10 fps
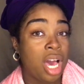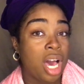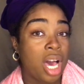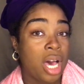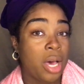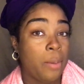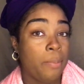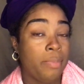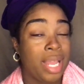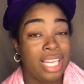
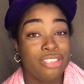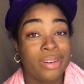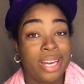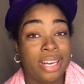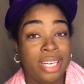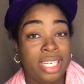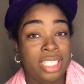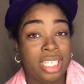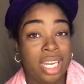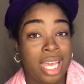Natural hair
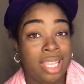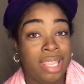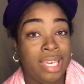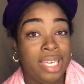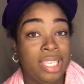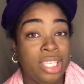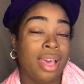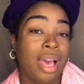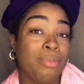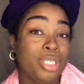edition at least.
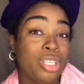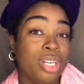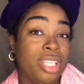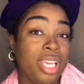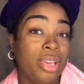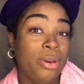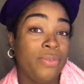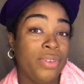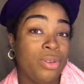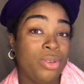I'm just going to tell you a
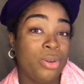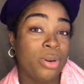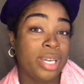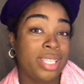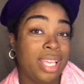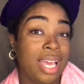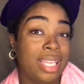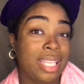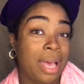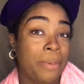few stories that
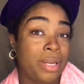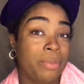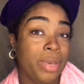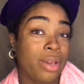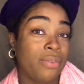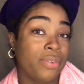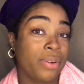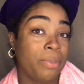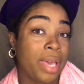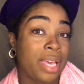has happened to me over
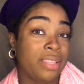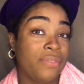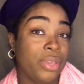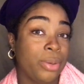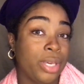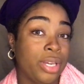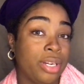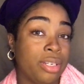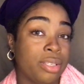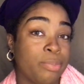the past few
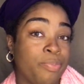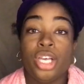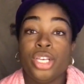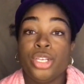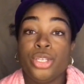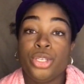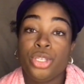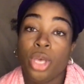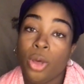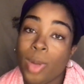years.
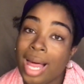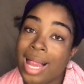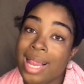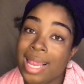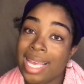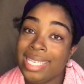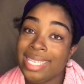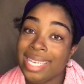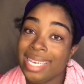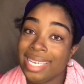So
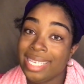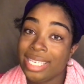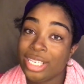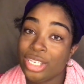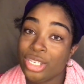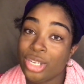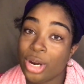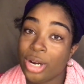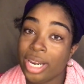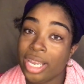let's get
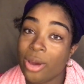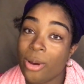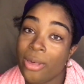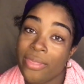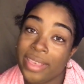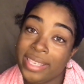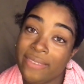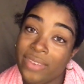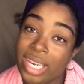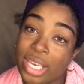started on this
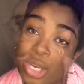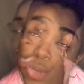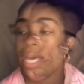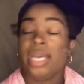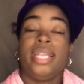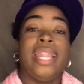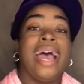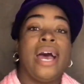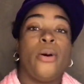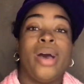video.
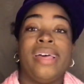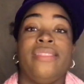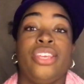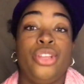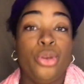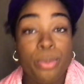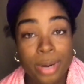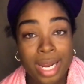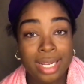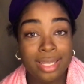Now, the new
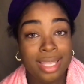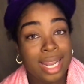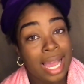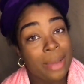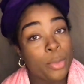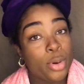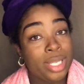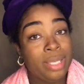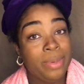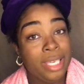product that I am going
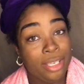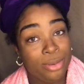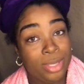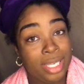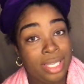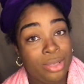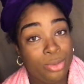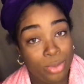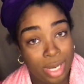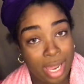to be using
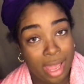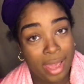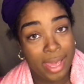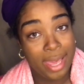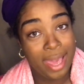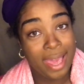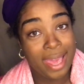today